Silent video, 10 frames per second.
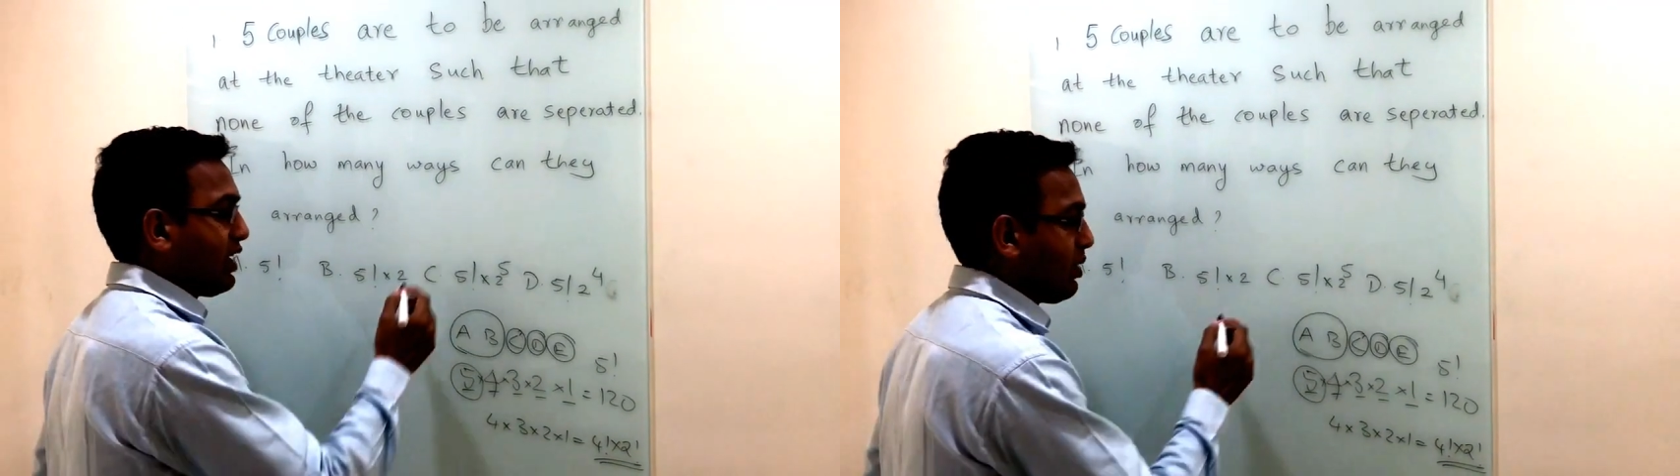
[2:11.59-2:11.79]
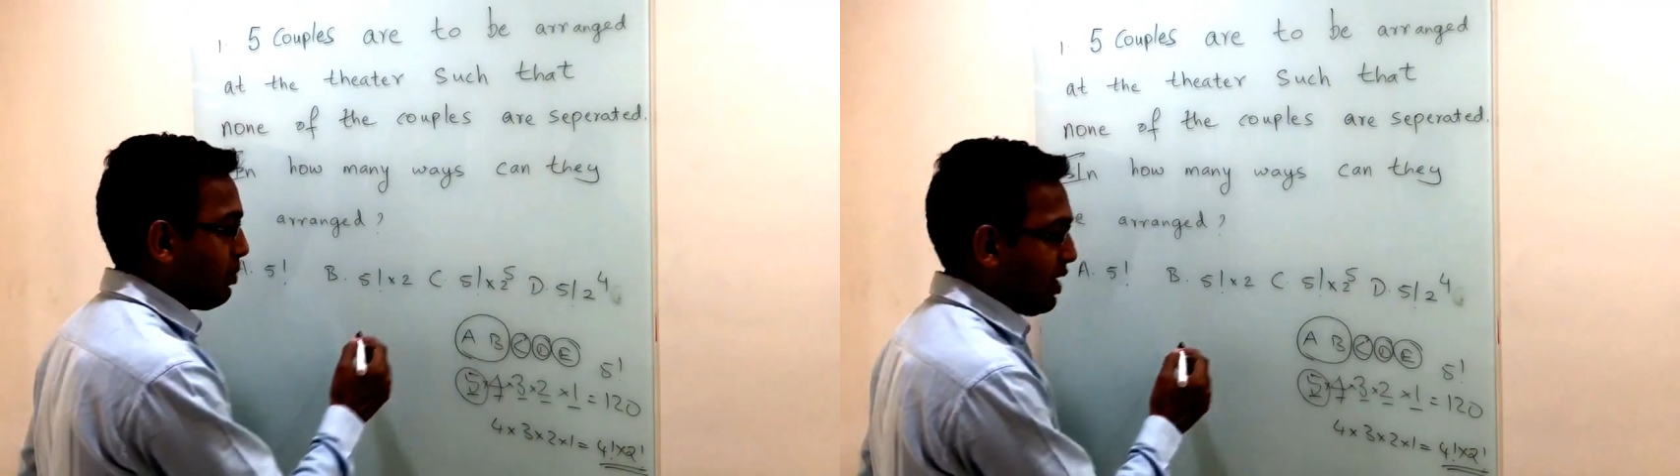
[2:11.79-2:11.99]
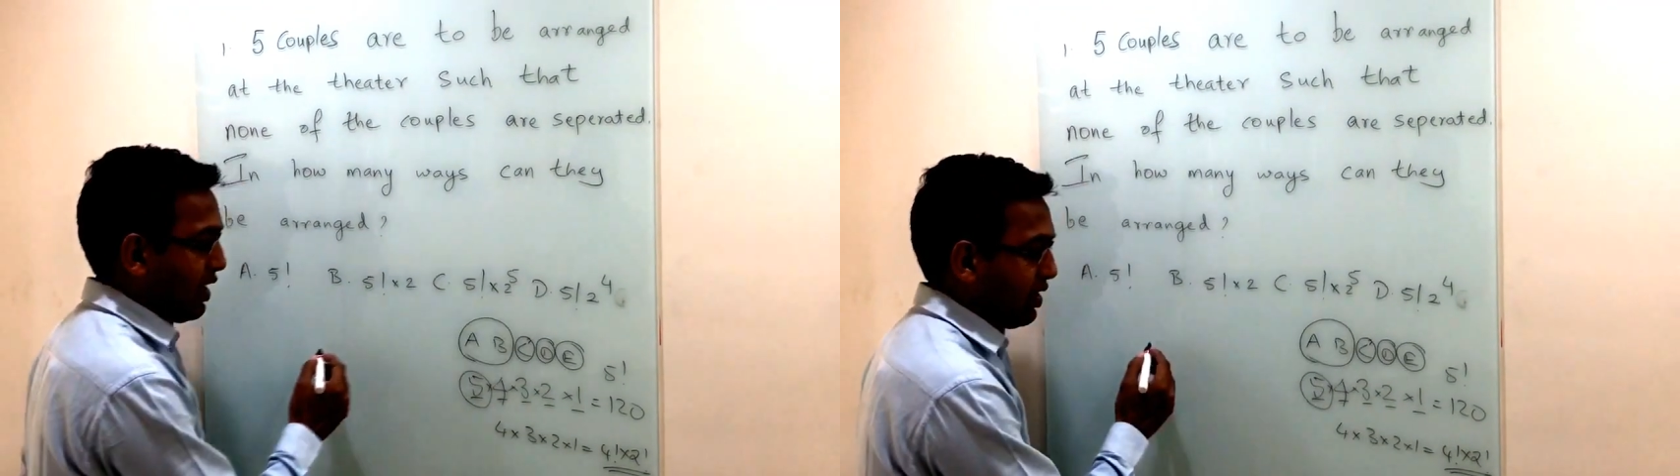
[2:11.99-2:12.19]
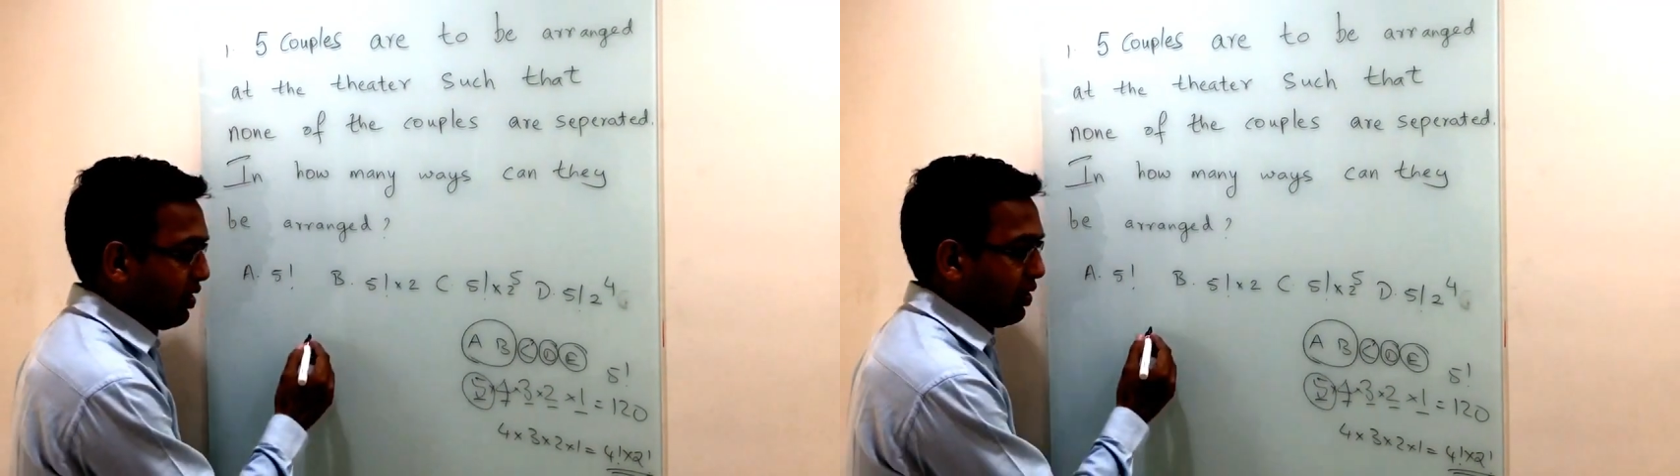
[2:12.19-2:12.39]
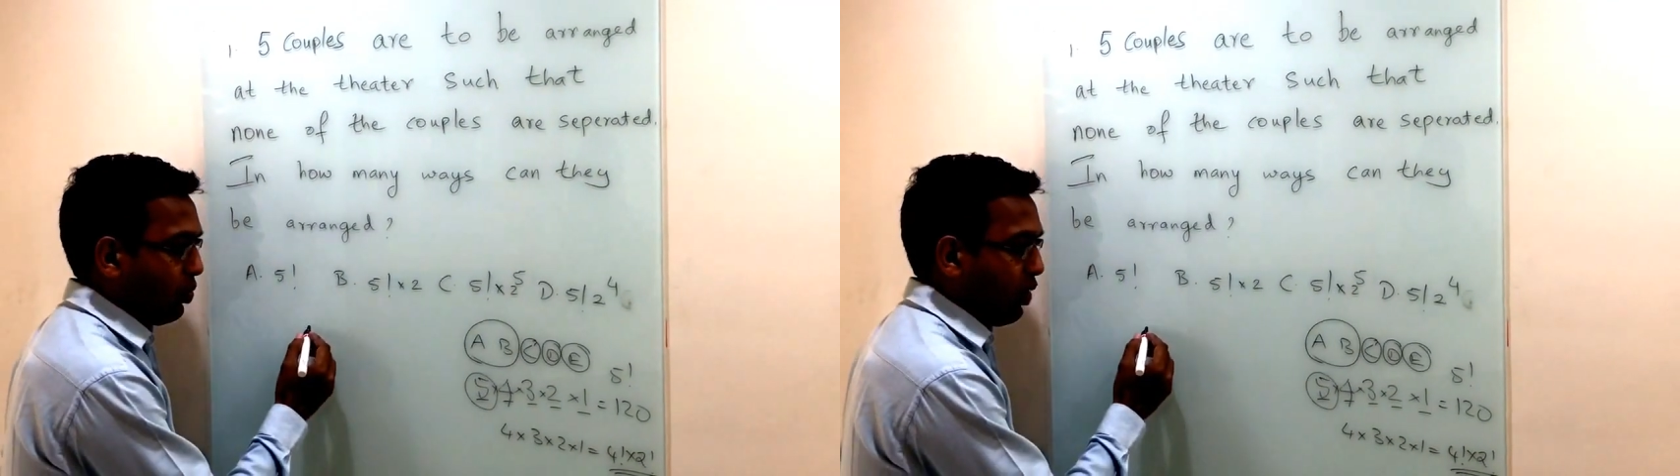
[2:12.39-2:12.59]
them
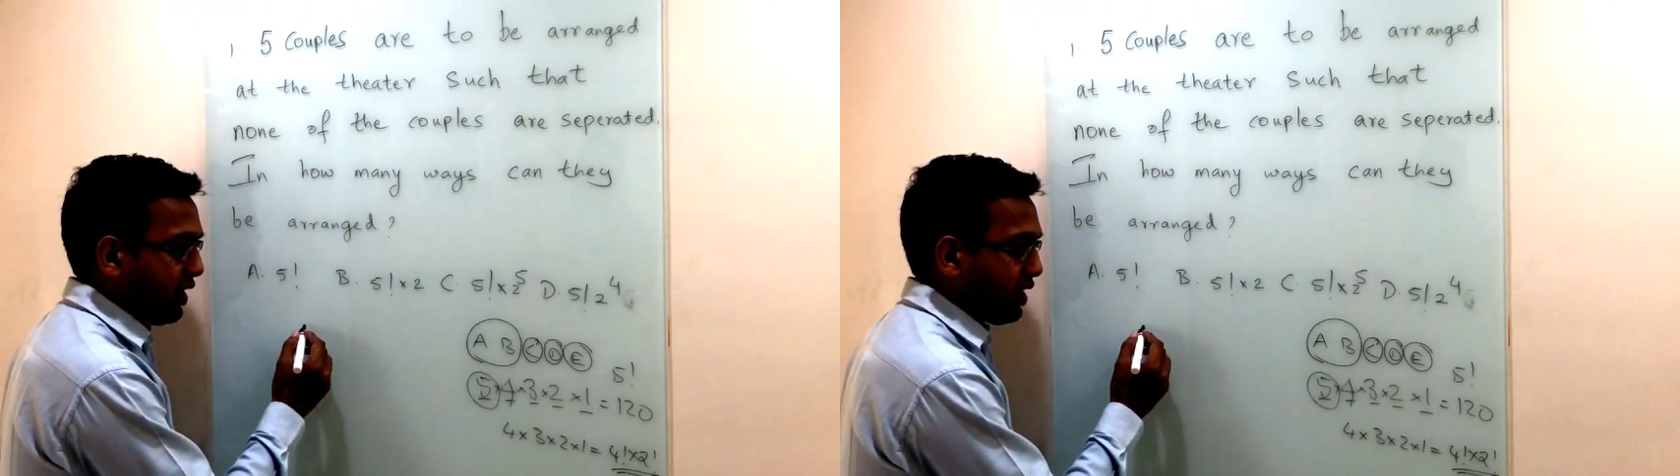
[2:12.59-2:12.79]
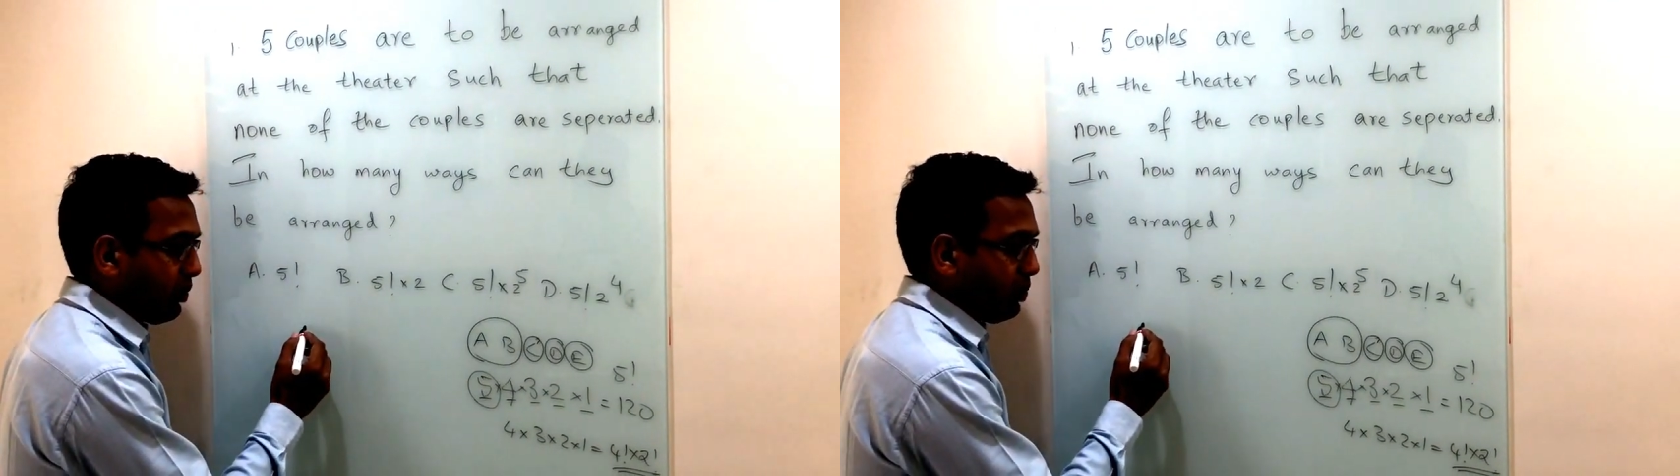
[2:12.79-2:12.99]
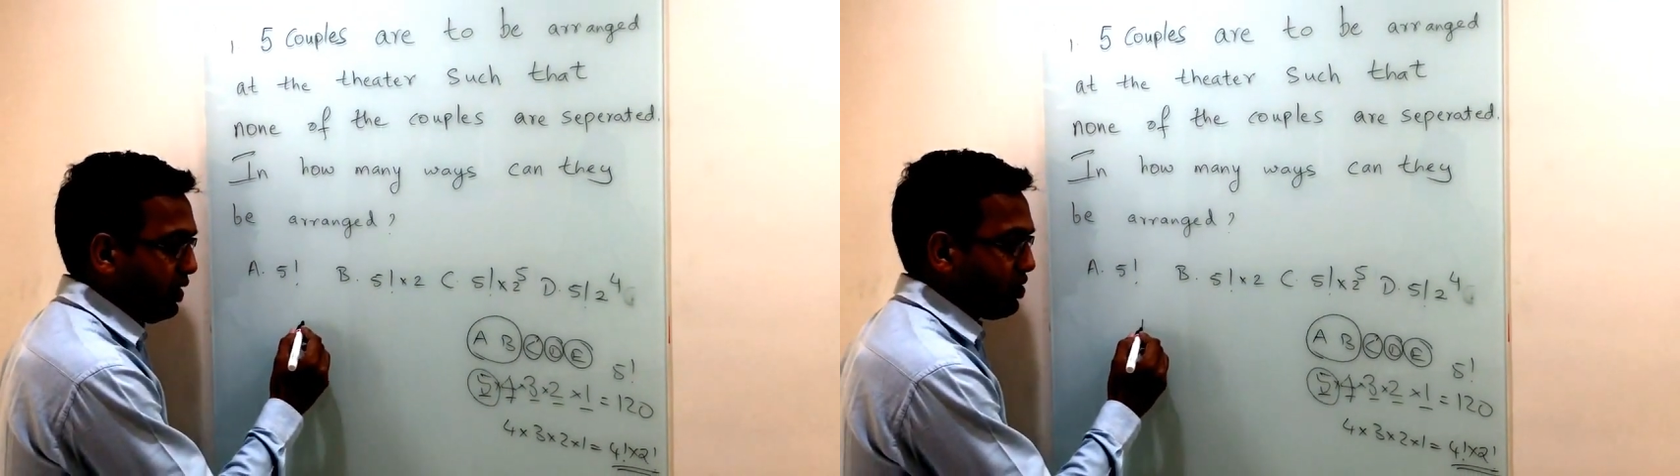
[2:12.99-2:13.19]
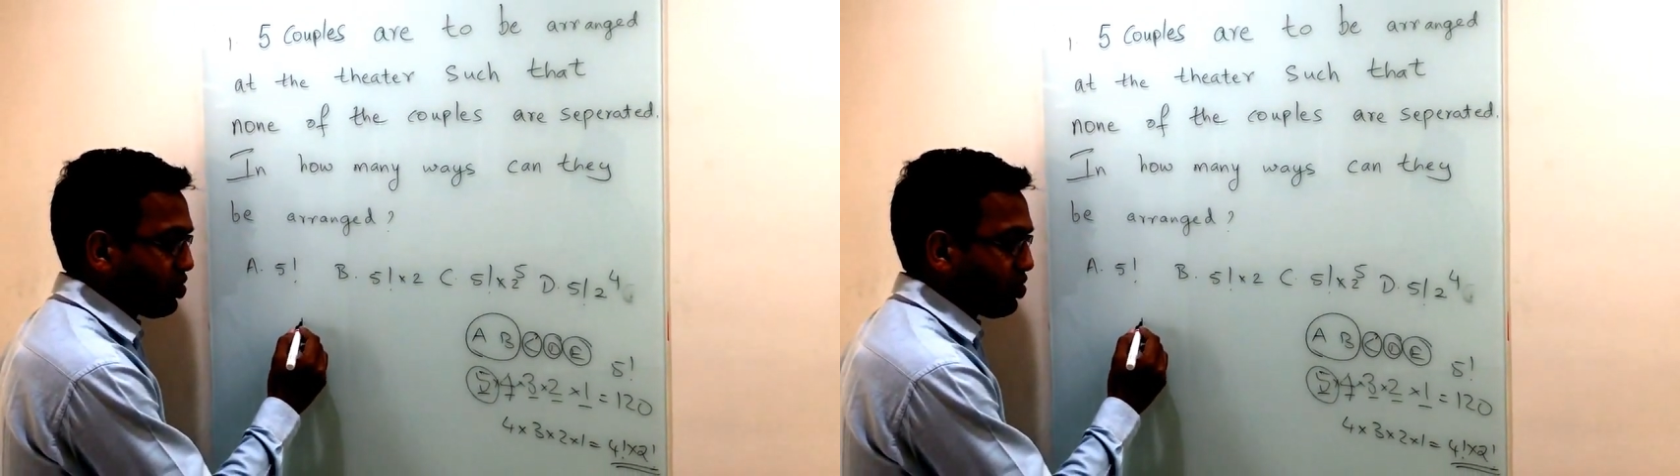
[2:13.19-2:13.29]
one couple.